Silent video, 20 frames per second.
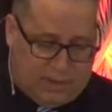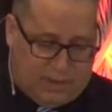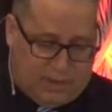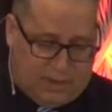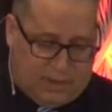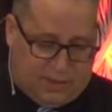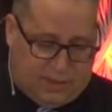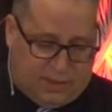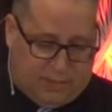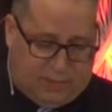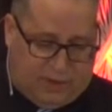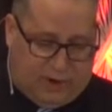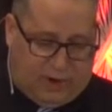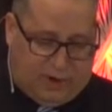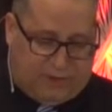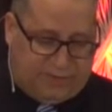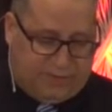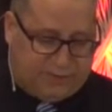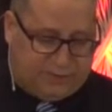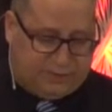The
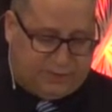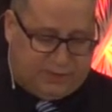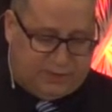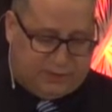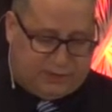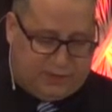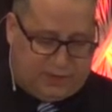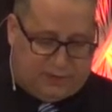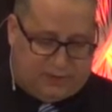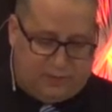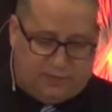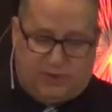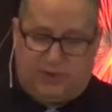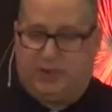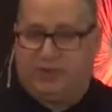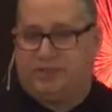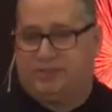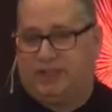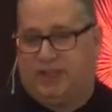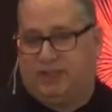part of this verse that
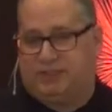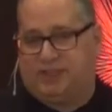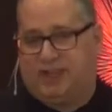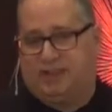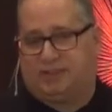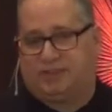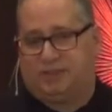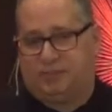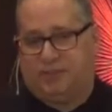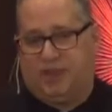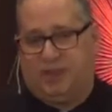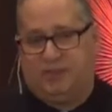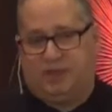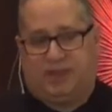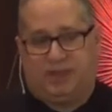really stands out to me,